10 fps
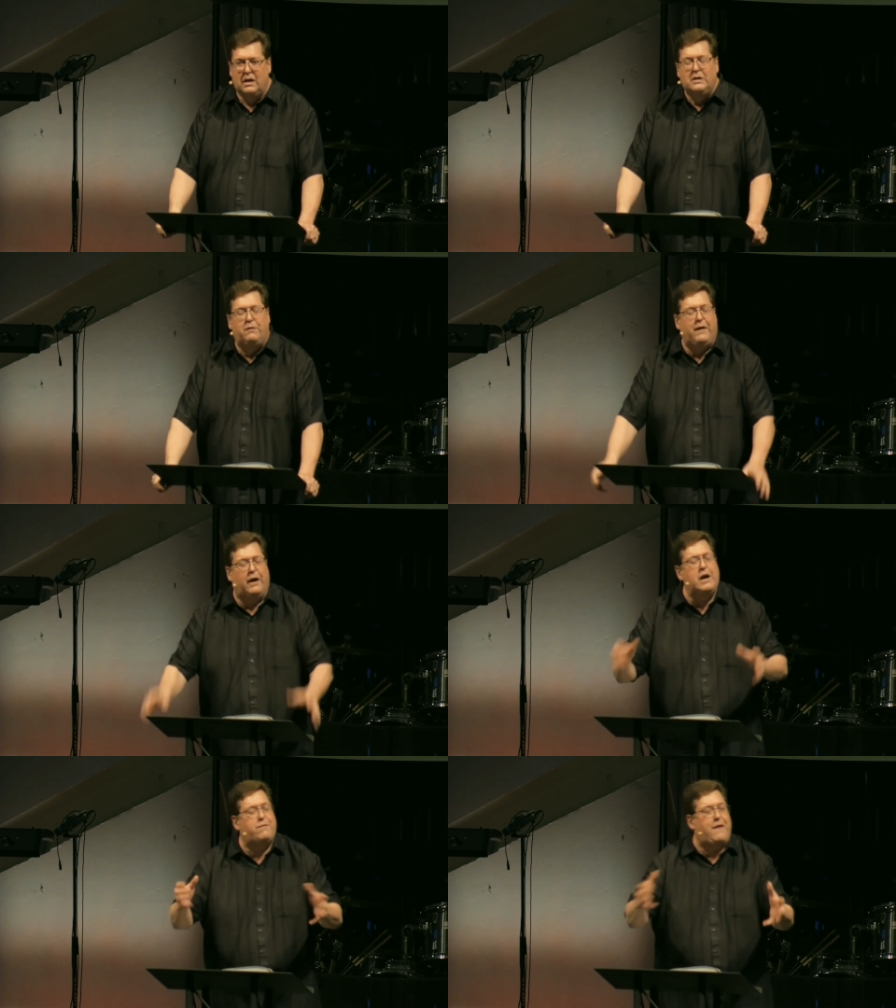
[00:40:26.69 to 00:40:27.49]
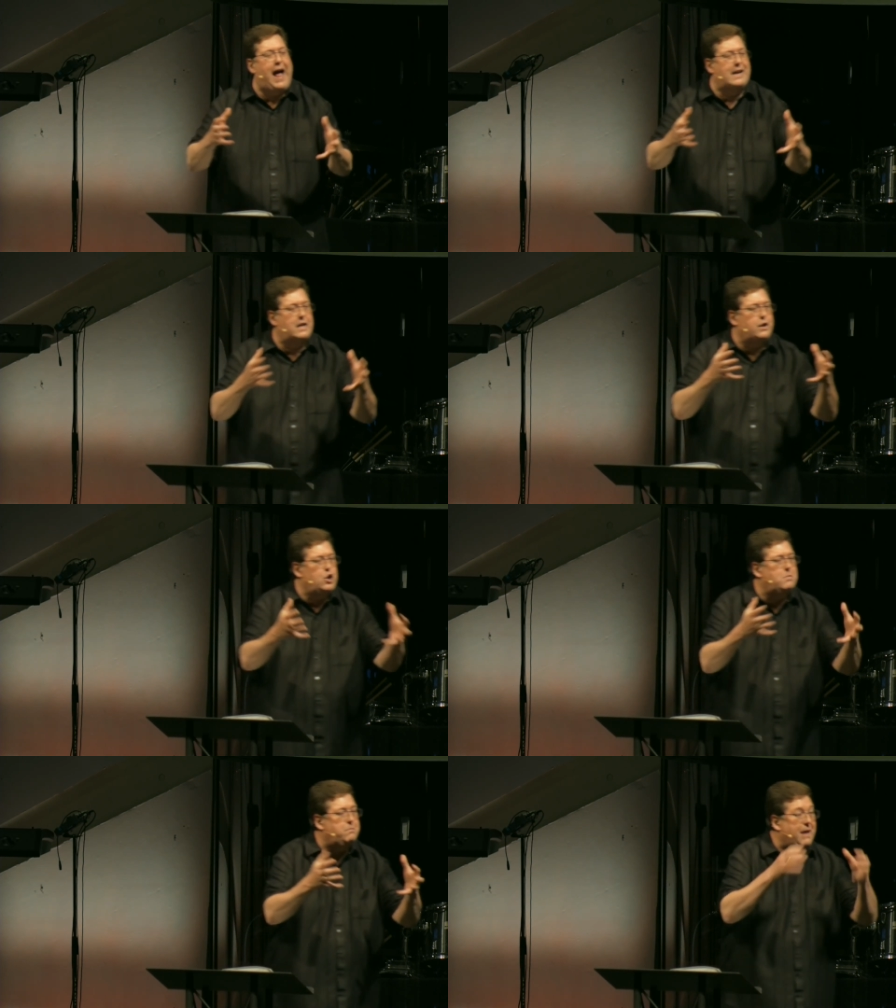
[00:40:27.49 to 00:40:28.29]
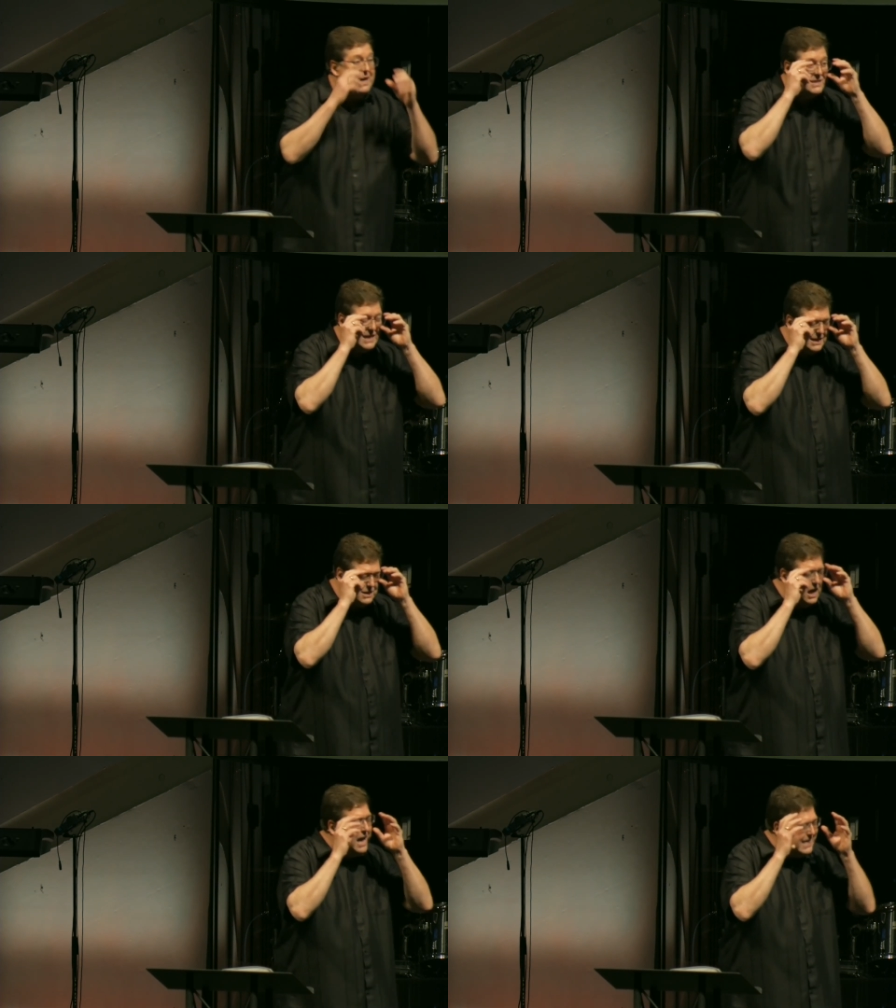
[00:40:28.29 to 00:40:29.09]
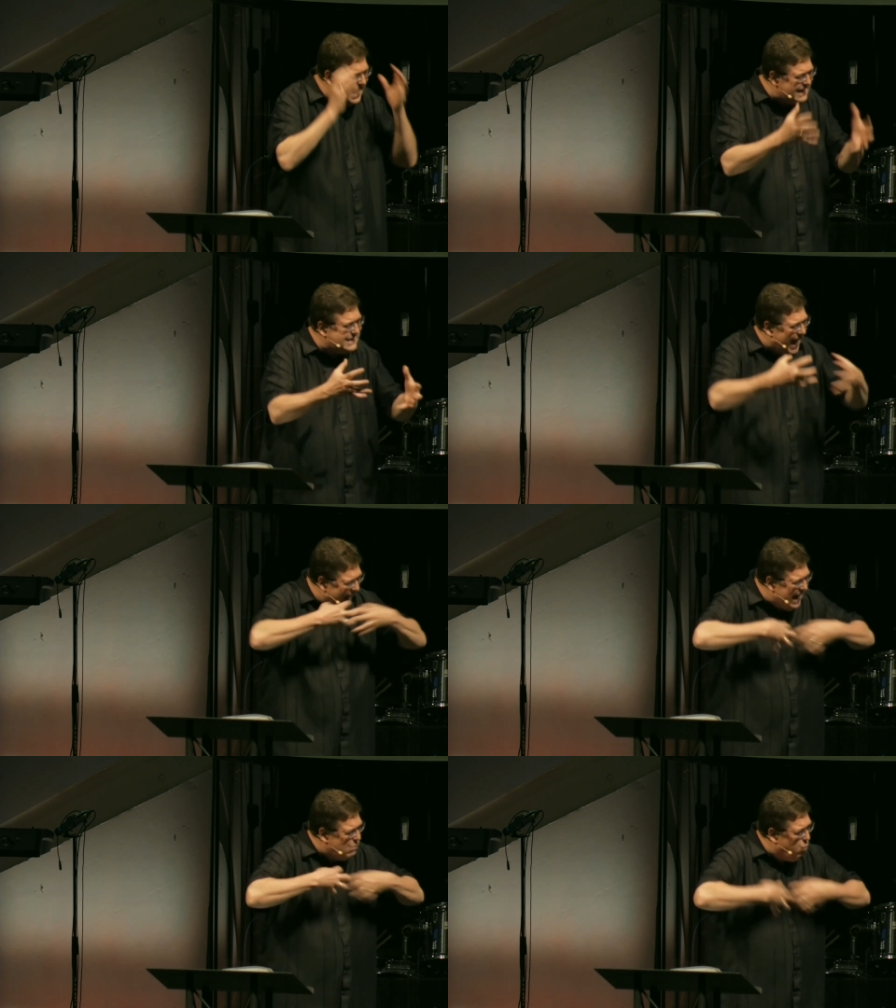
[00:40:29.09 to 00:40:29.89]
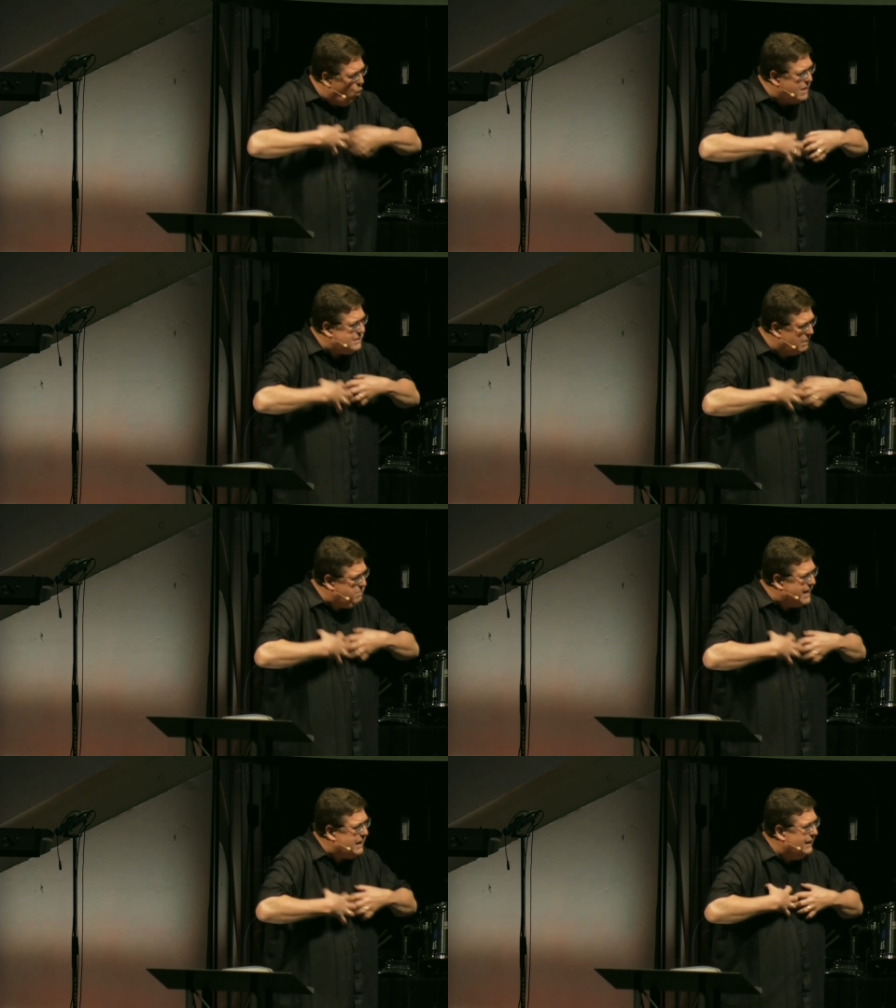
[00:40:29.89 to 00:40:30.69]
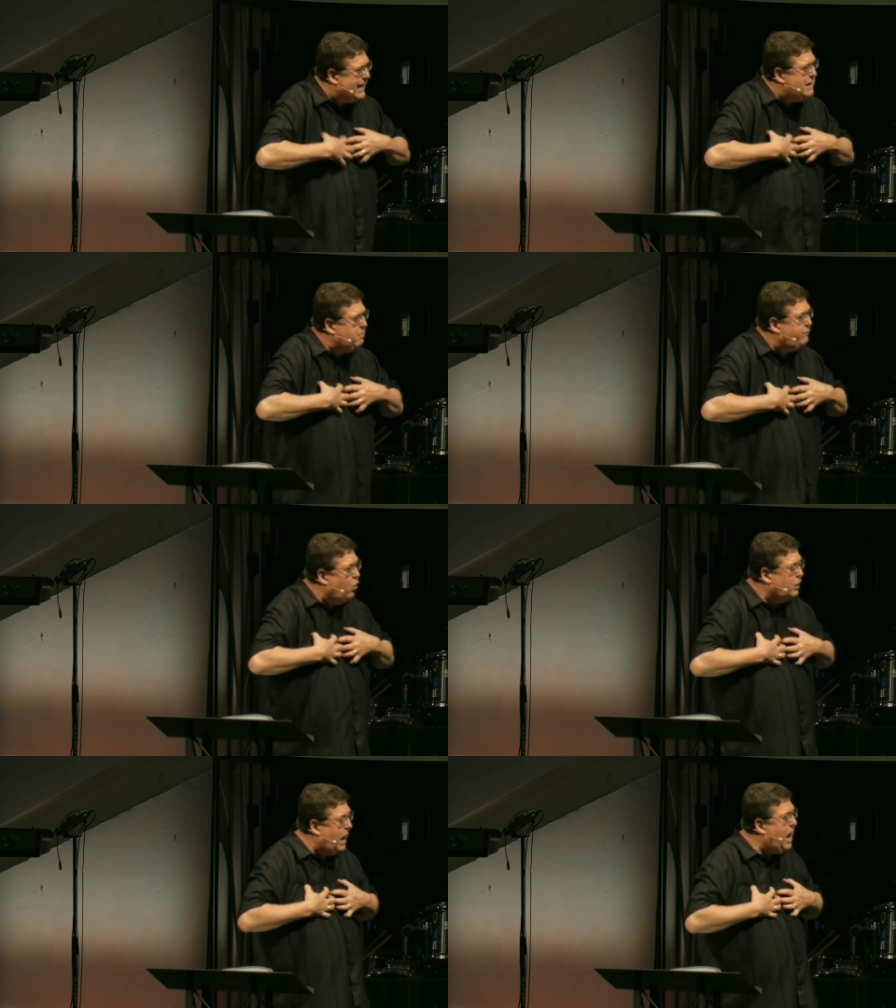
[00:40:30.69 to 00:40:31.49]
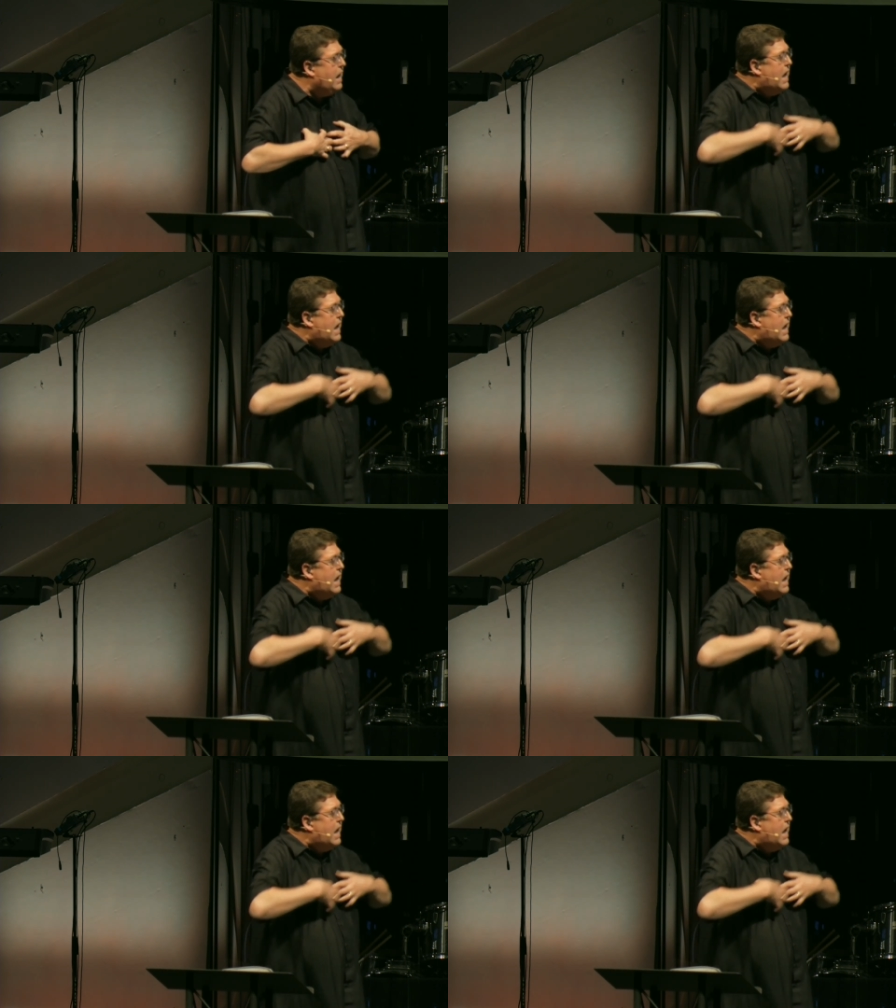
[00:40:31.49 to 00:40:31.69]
The very fact that a human being says, Yes, I want to be clean before God.